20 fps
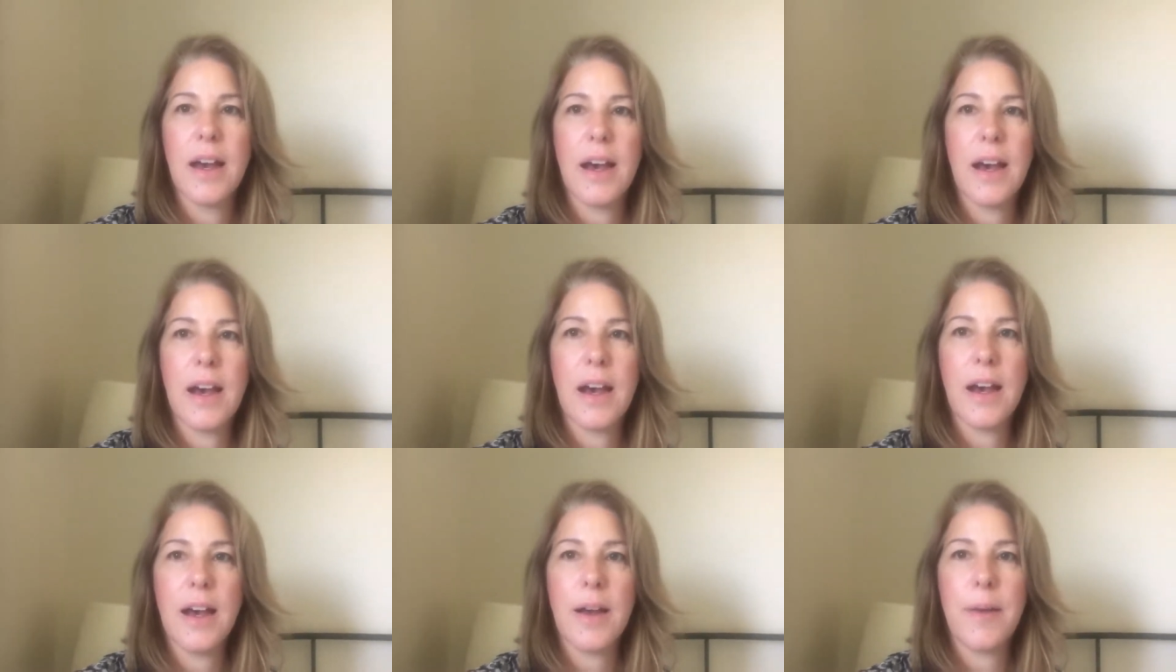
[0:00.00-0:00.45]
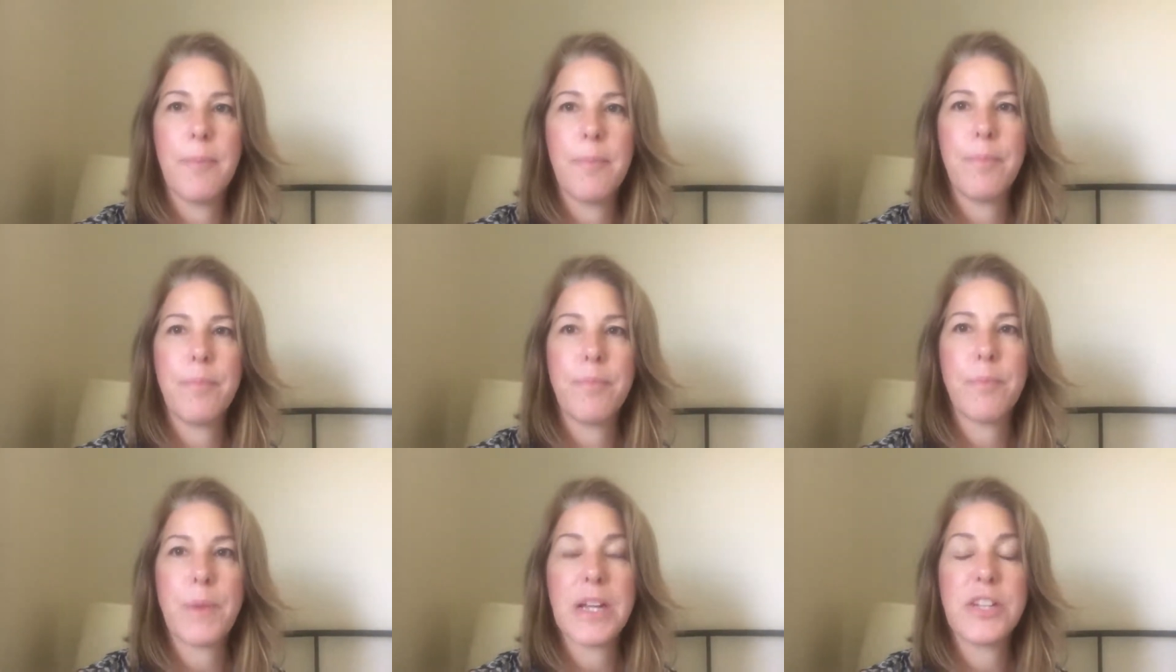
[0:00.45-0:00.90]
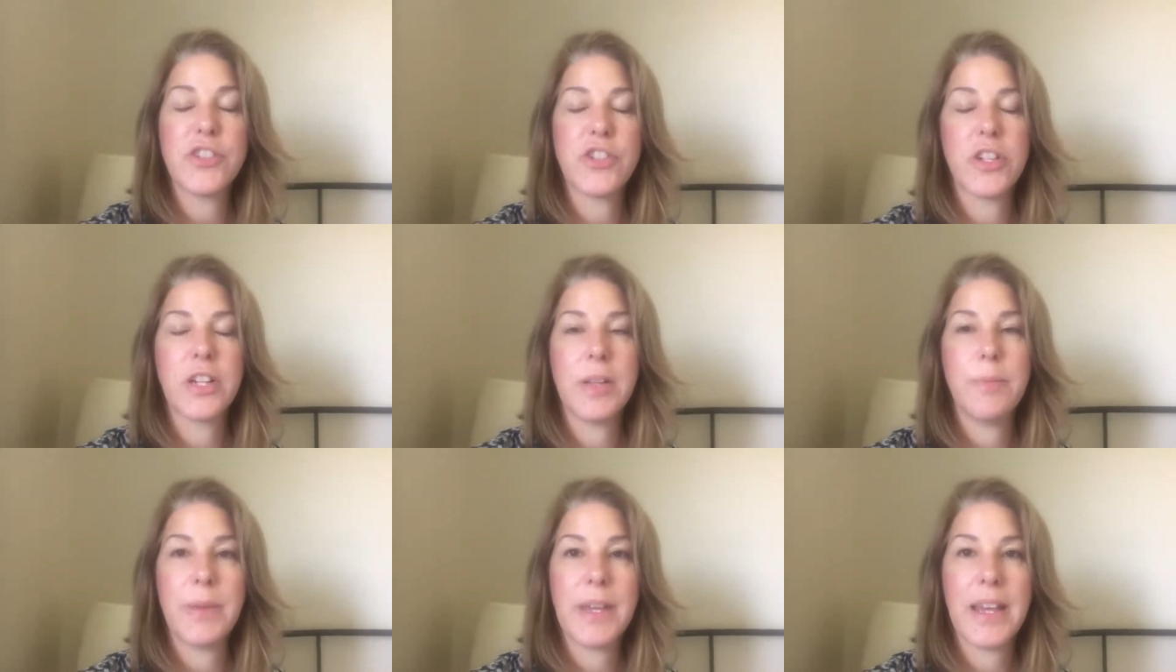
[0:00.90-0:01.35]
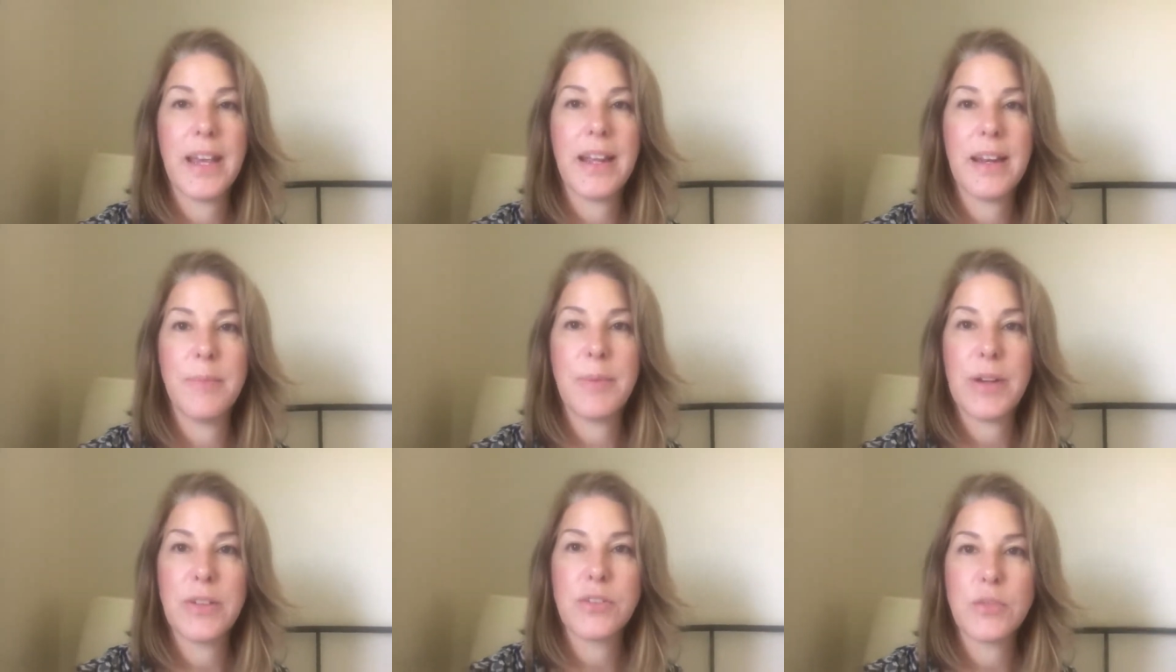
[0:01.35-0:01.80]
Um, my journey began
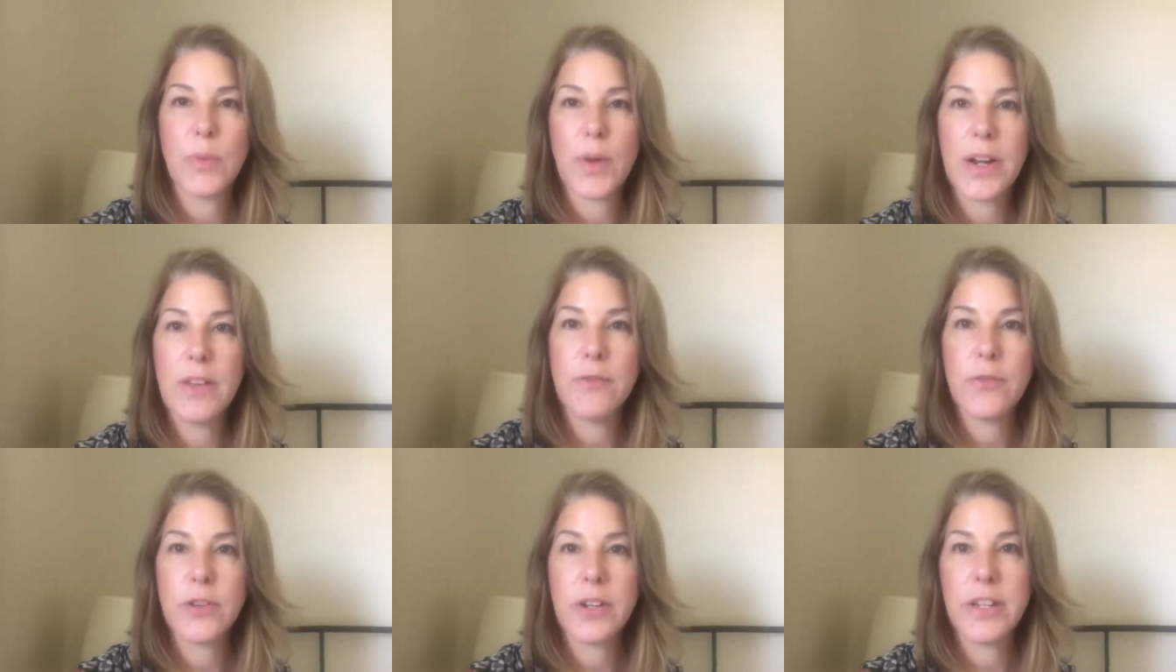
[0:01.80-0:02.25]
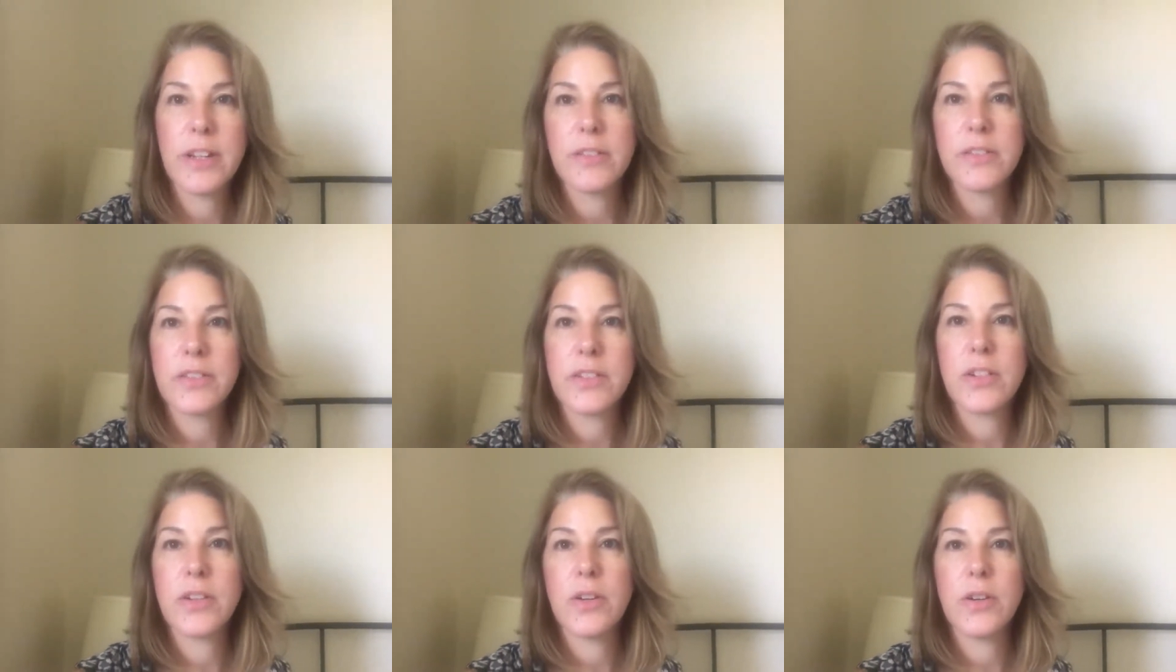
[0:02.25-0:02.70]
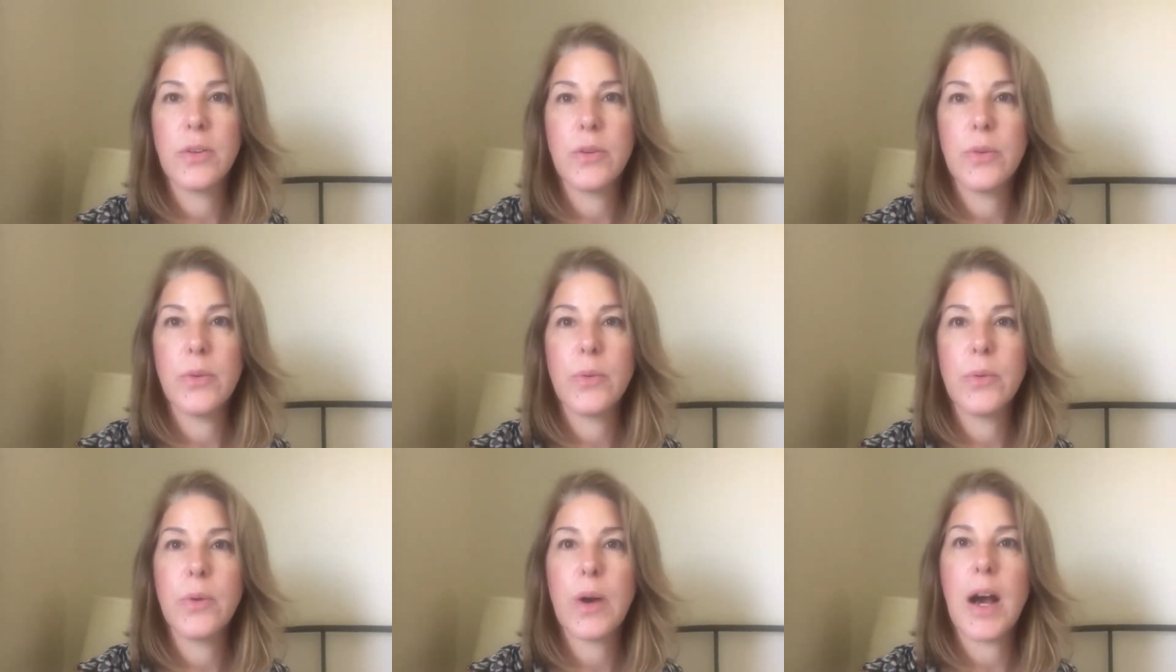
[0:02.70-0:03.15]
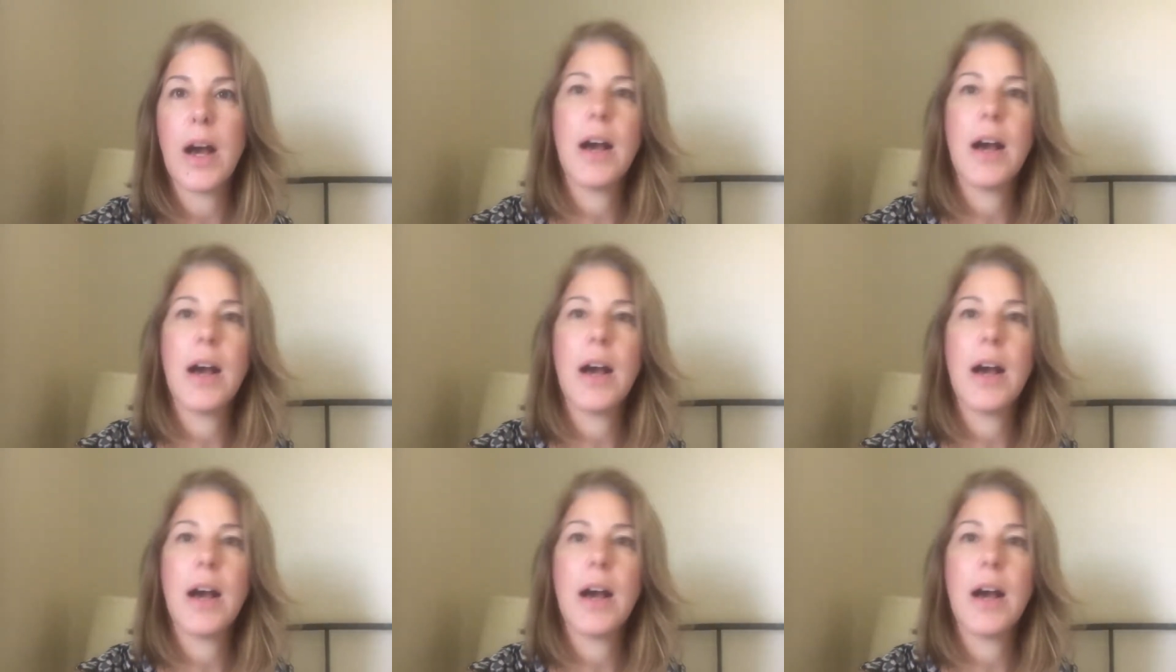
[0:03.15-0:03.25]
about 24 years ago.